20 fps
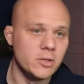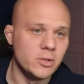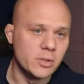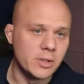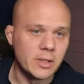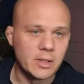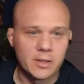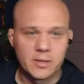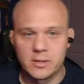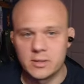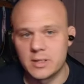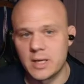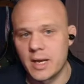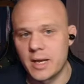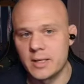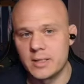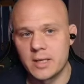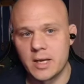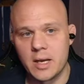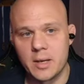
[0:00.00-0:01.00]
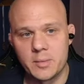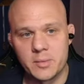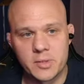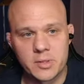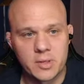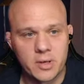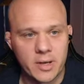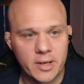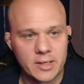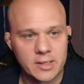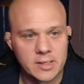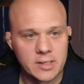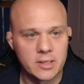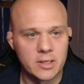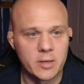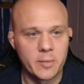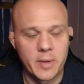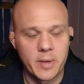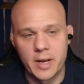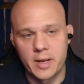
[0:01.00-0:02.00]
You'll get a little diatoms. I can see a
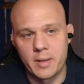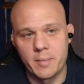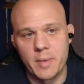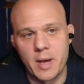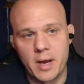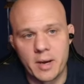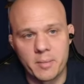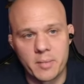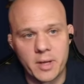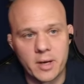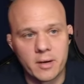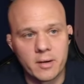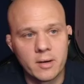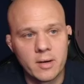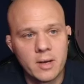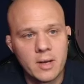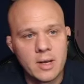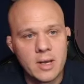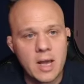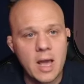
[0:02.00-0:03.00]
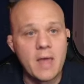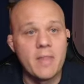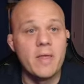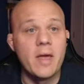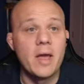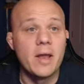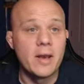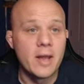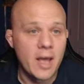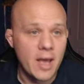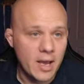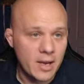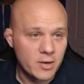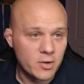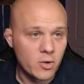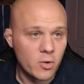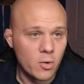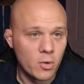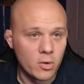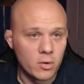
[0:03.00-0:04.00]
little bit on the bottom there, and then add
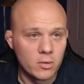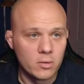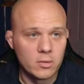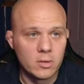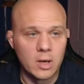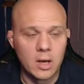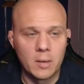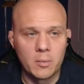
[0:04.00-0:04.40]
coral.